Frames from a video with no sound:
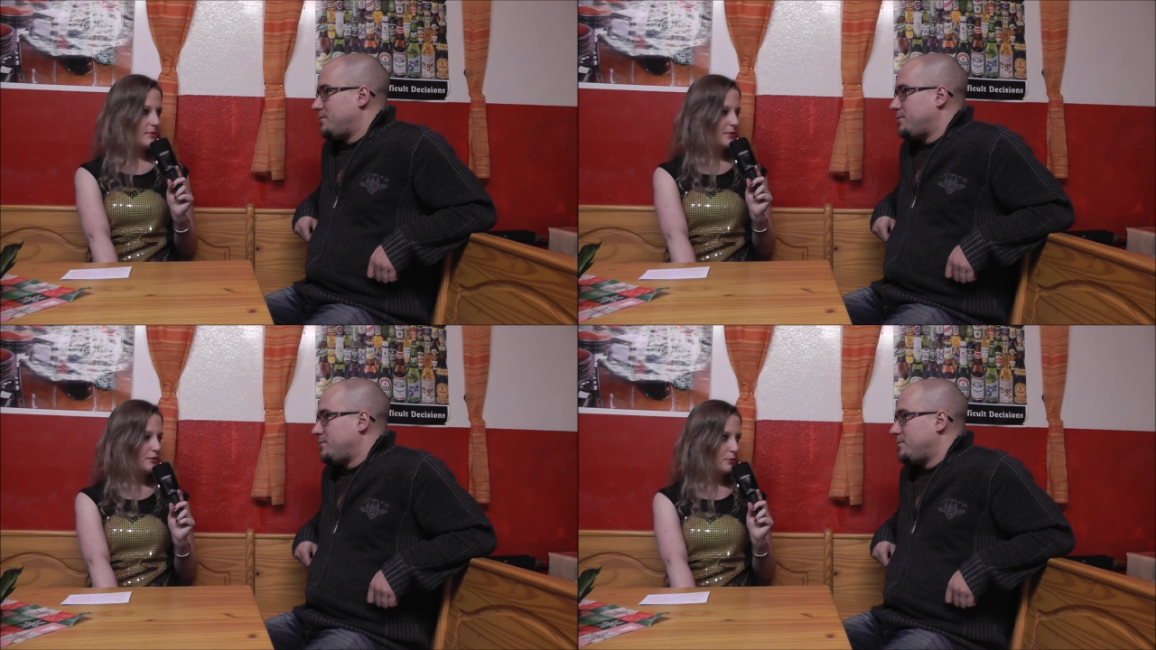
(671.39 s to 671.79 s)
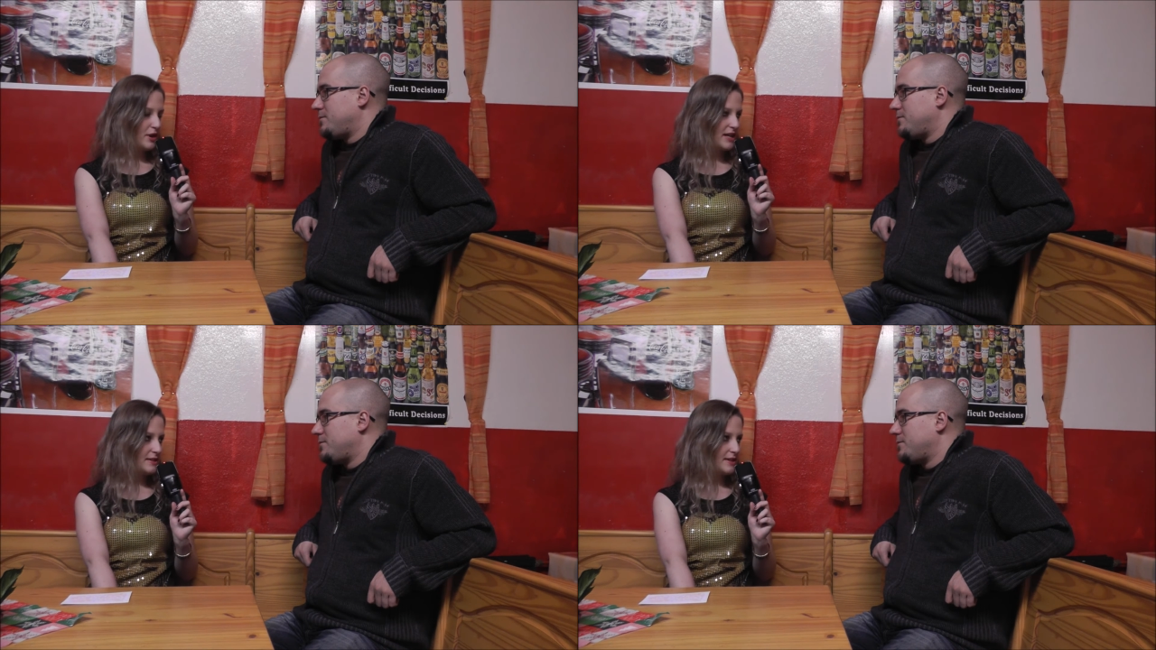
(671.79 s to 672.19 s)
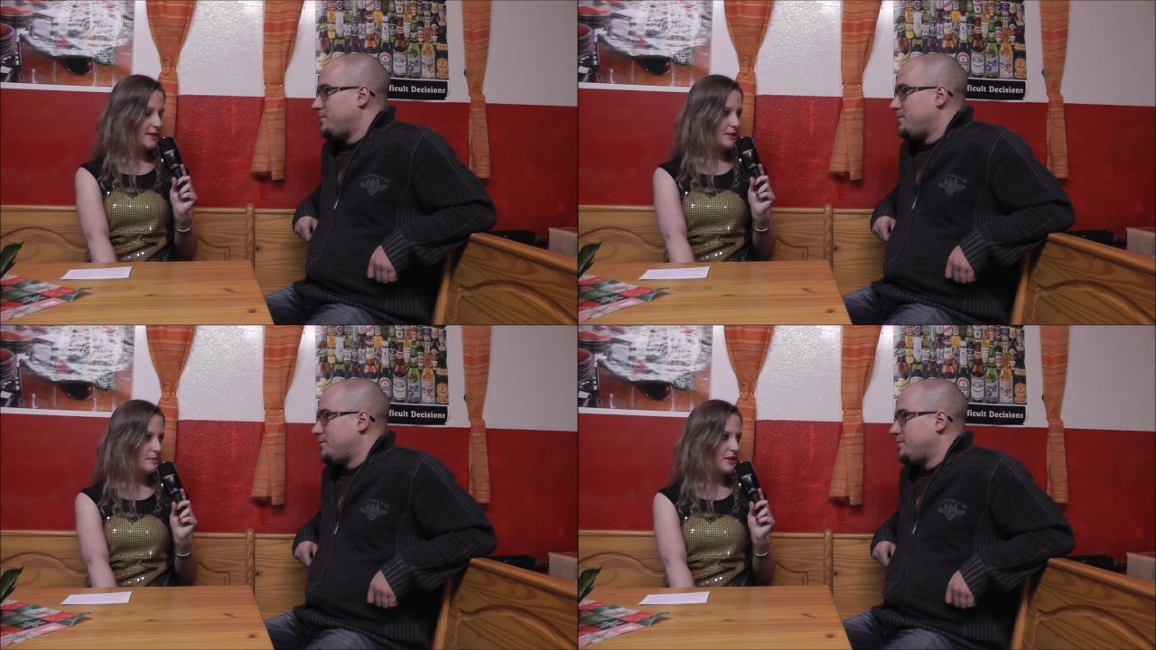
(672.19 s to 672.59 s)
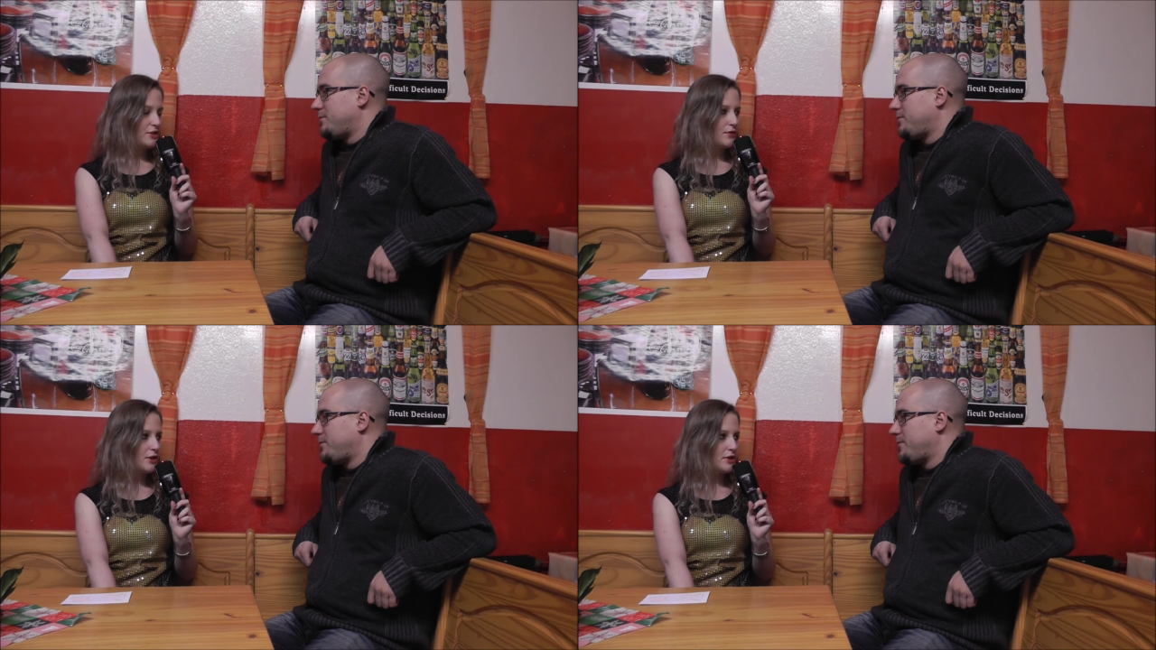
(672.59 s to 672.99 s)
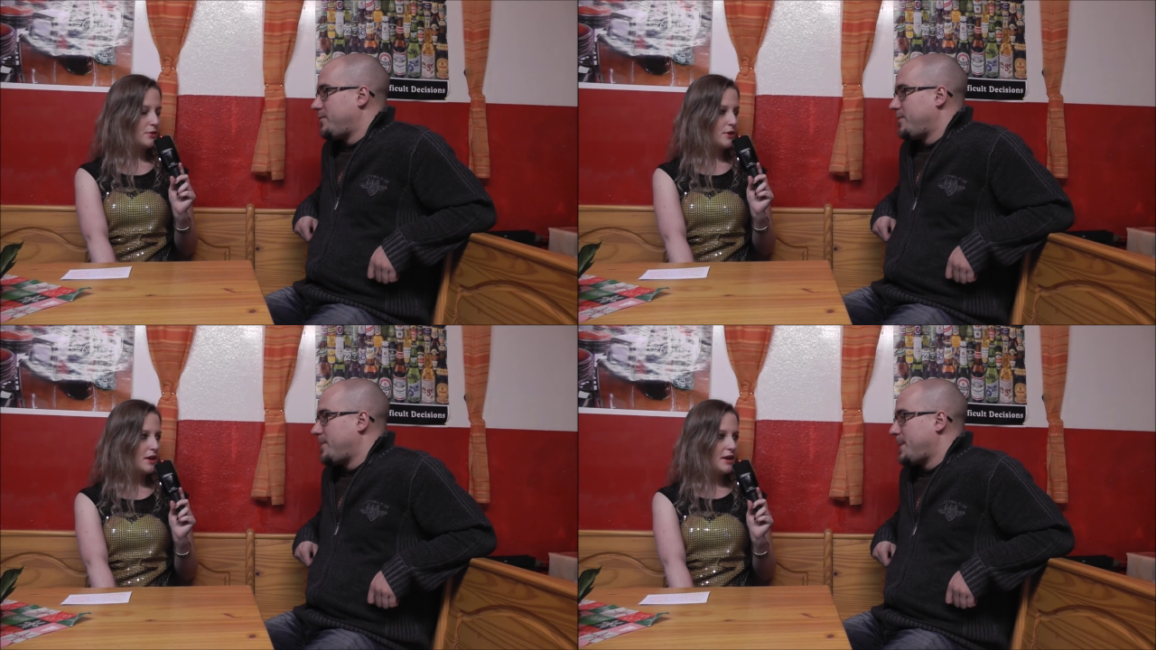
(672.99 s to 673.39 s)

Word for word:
Speaker 1: of press and speech for you,